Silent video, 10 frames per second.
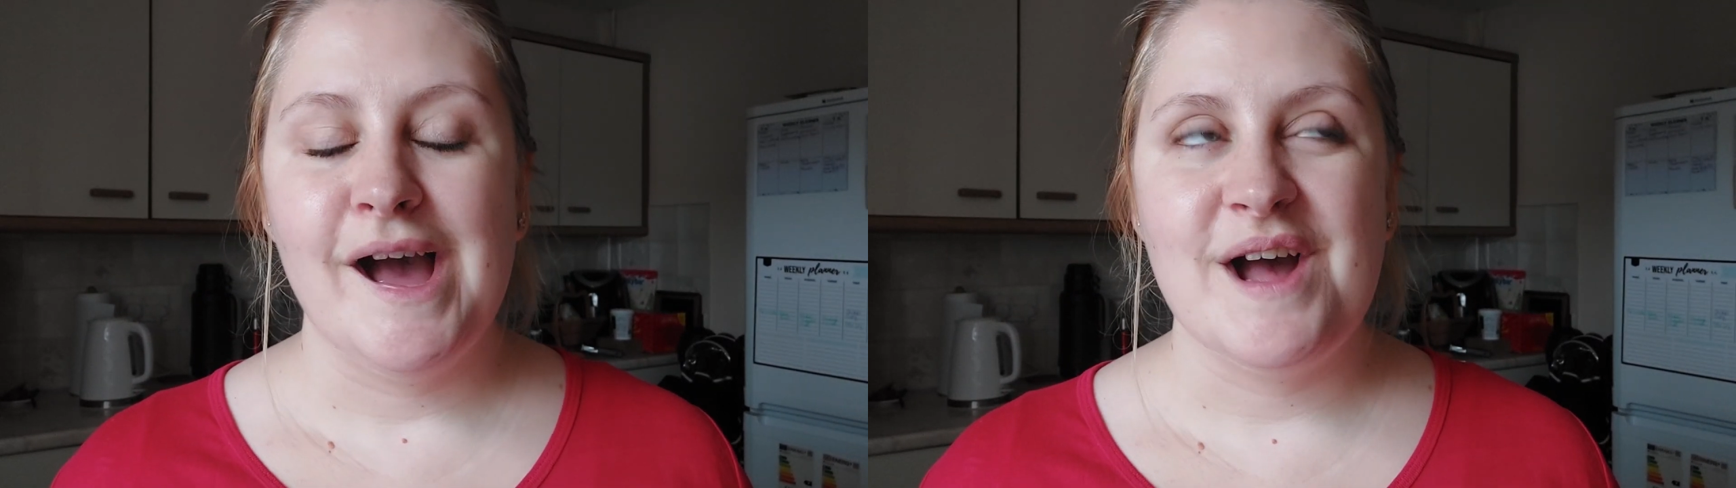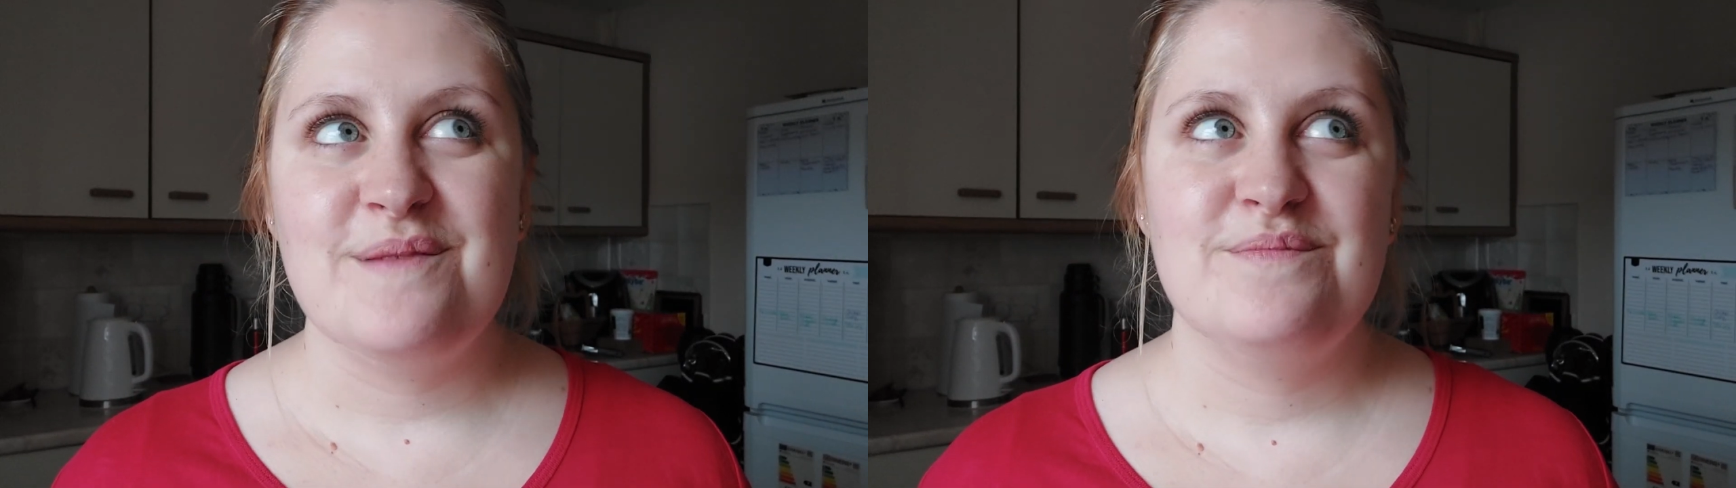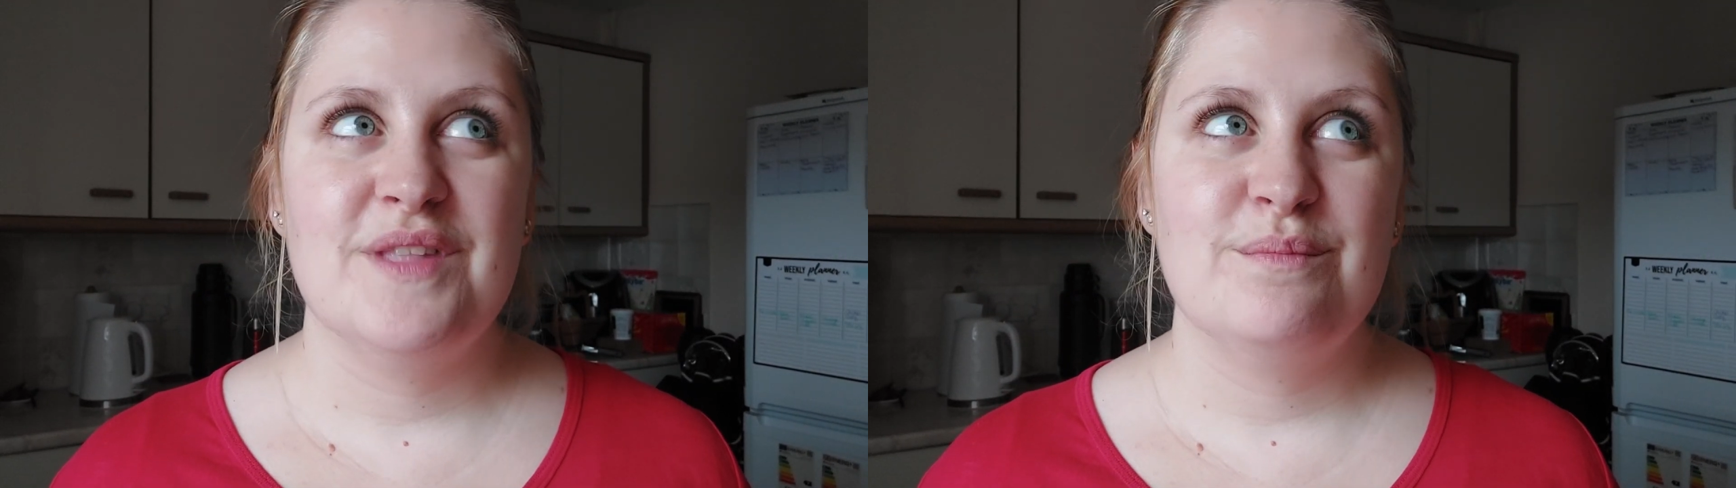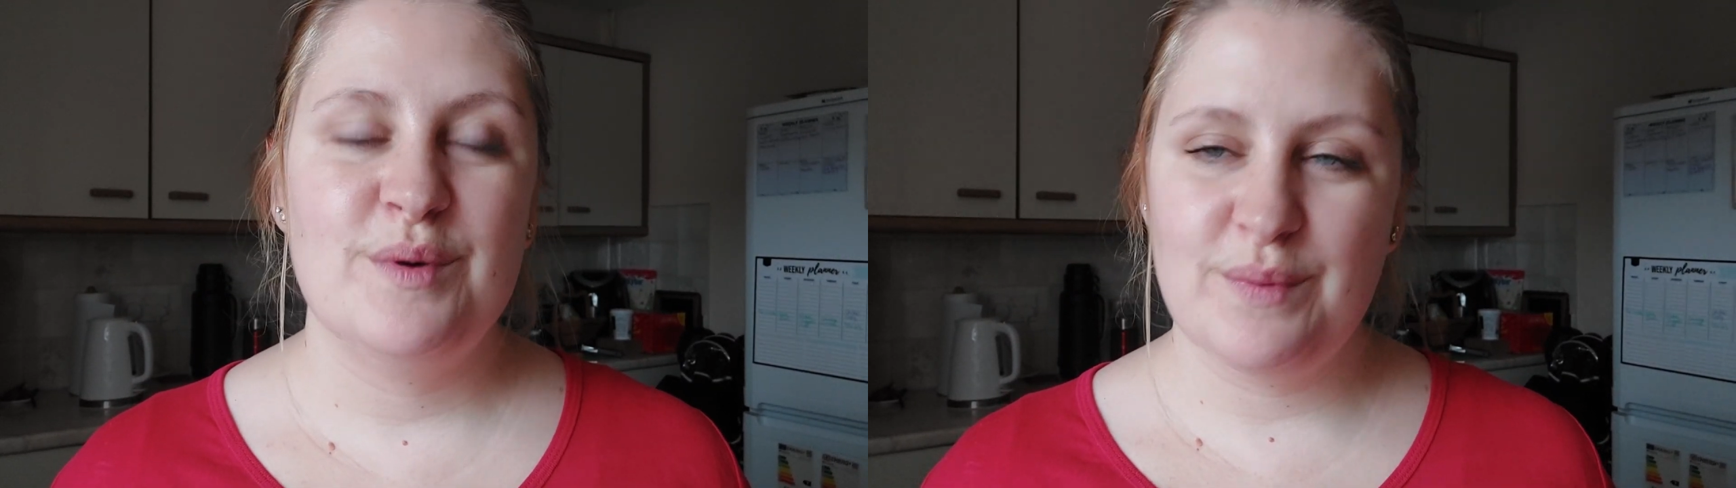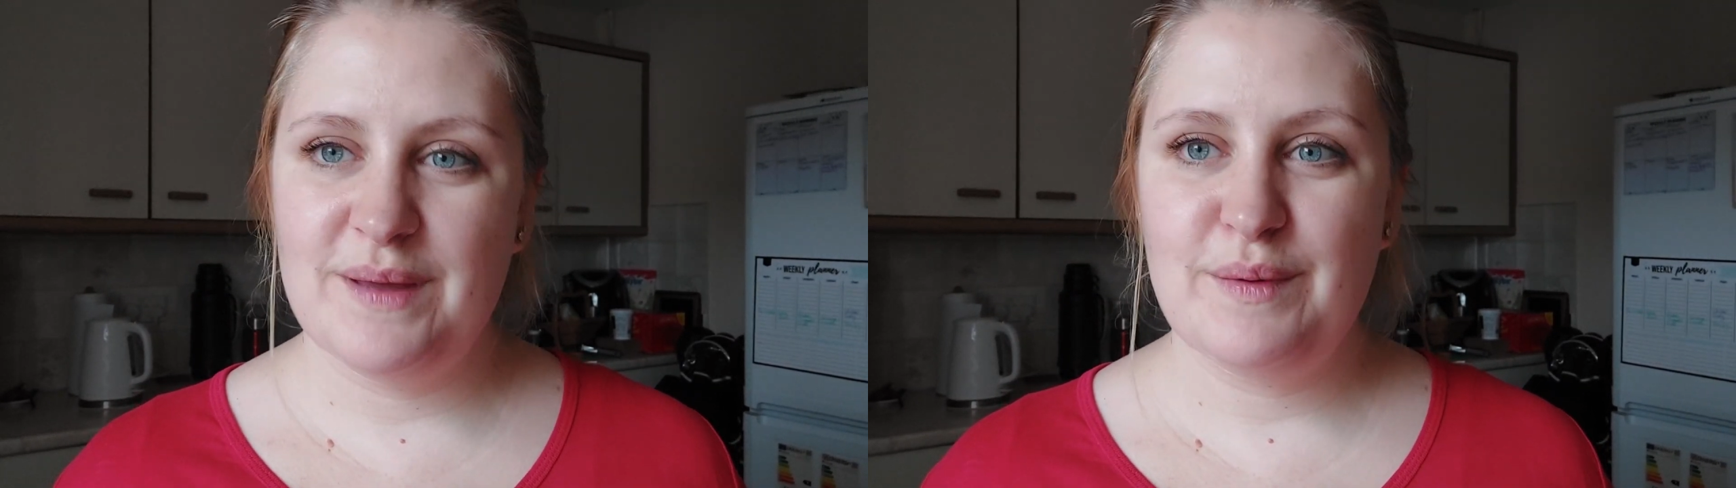
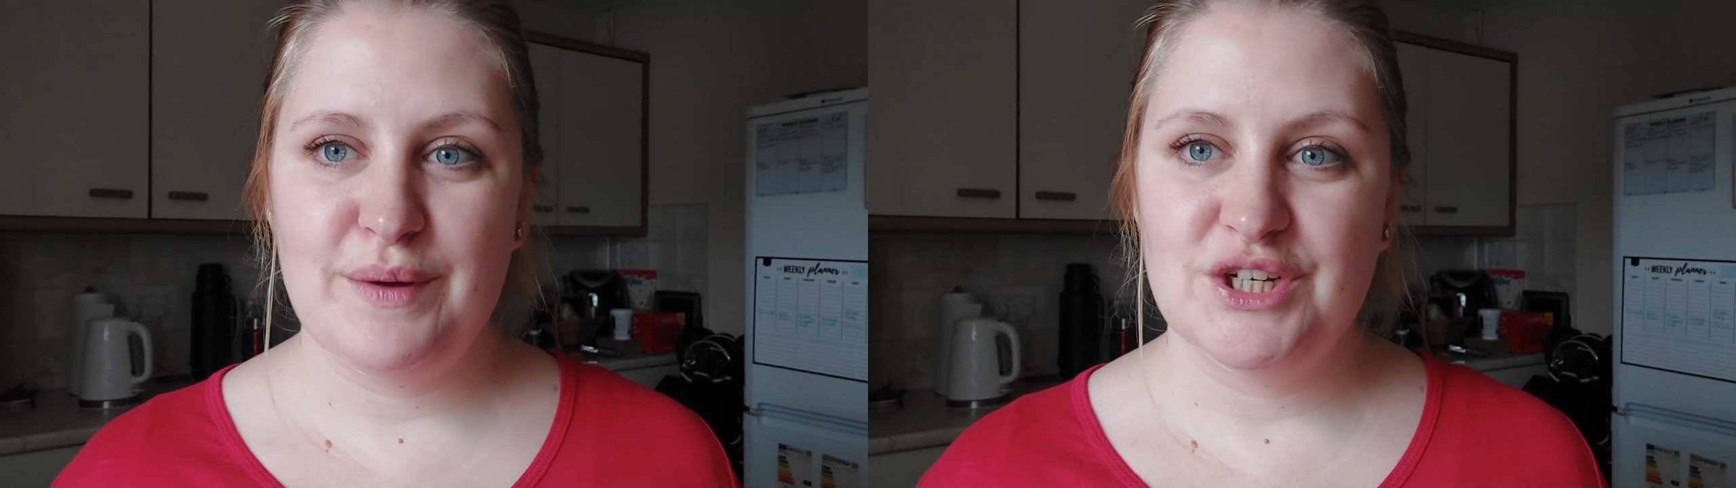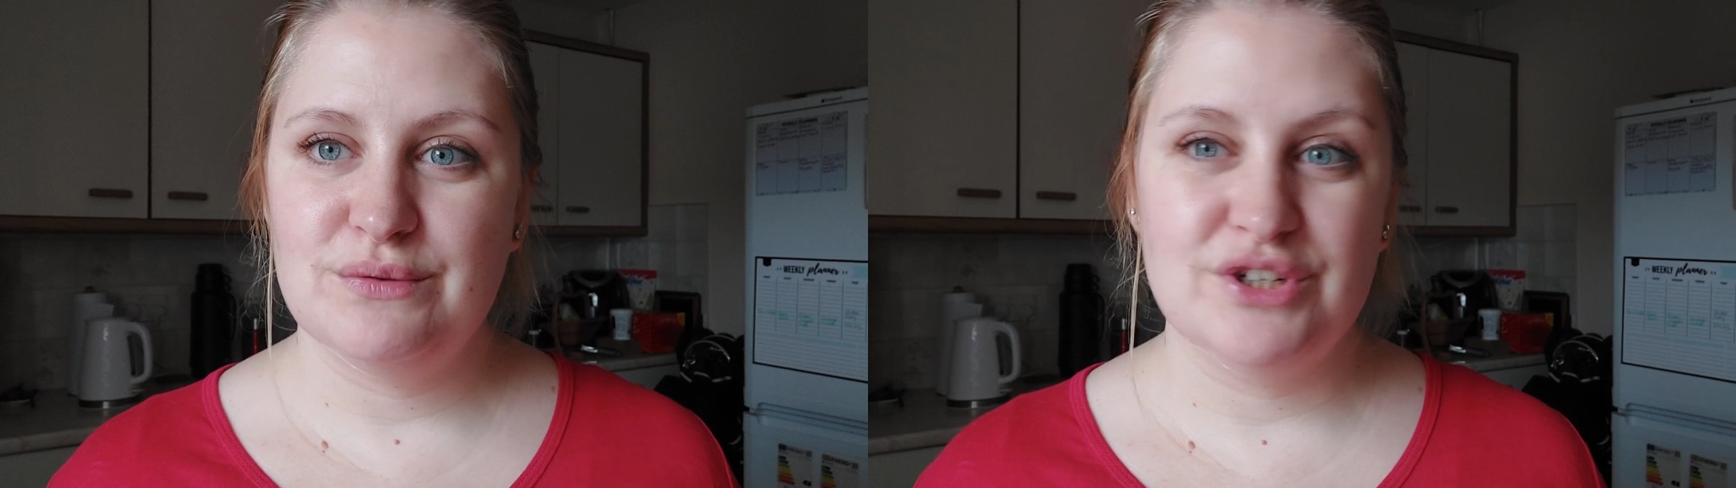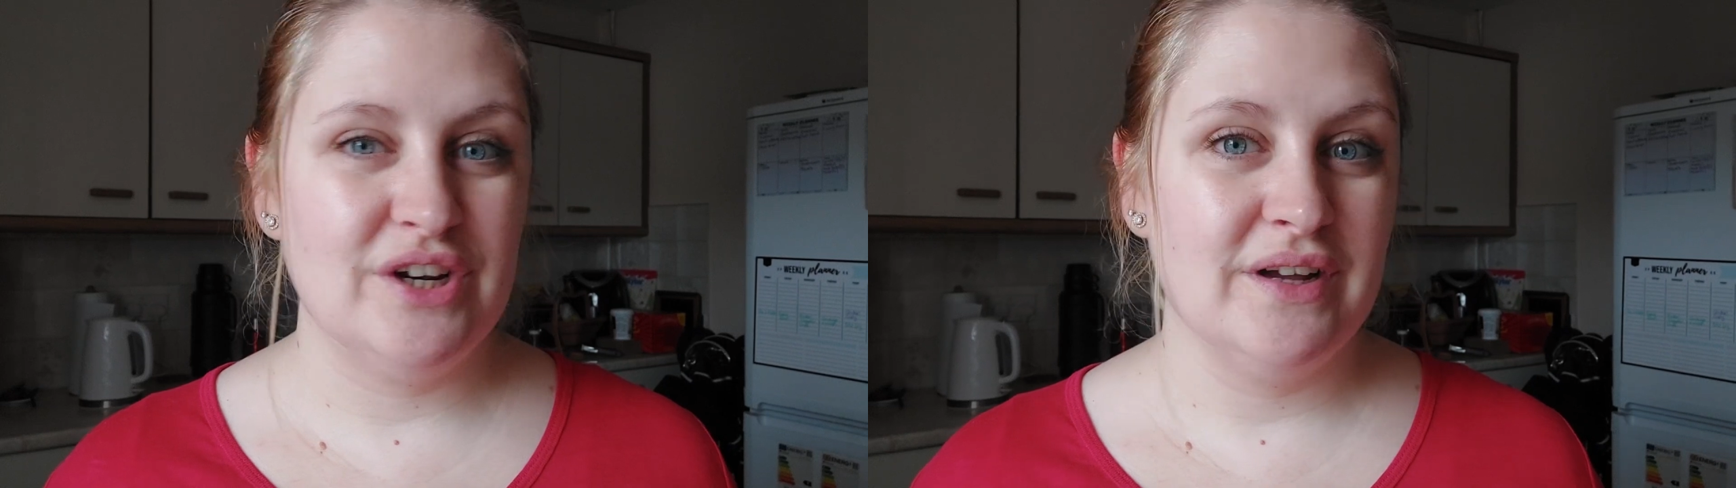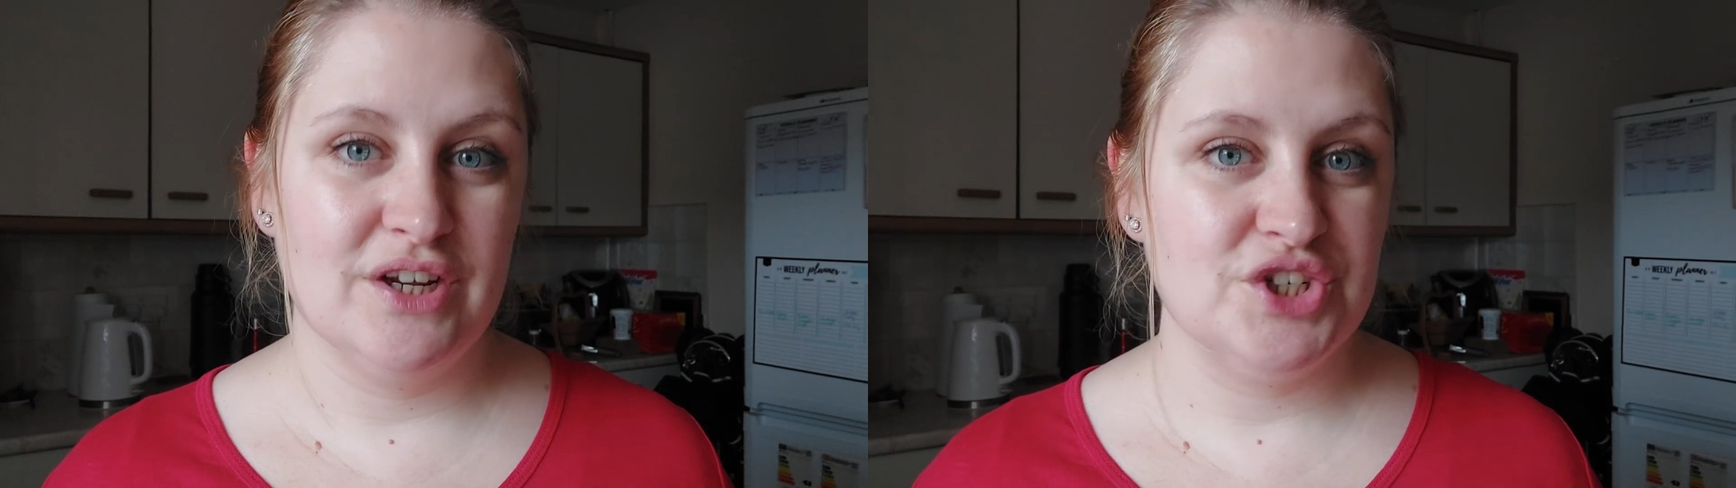But maybe when she was younger,